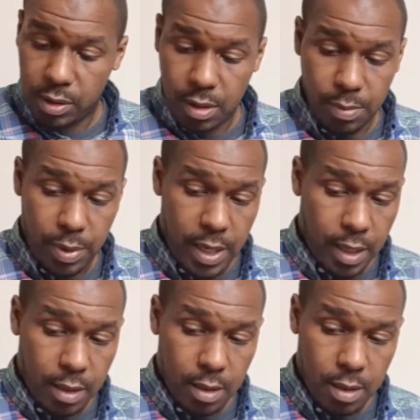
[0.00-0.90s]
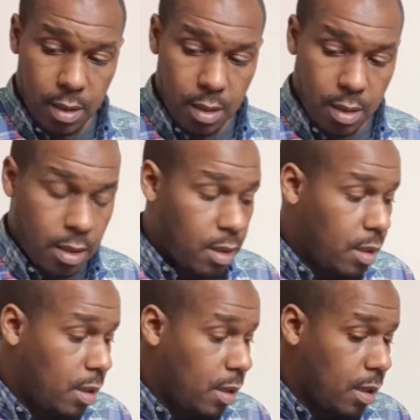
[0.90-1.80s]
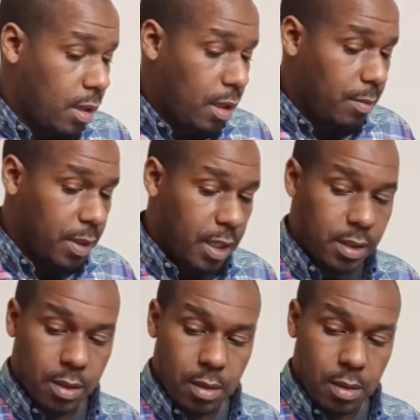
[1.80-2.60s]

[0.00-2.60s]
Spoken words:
back. I'm guessing.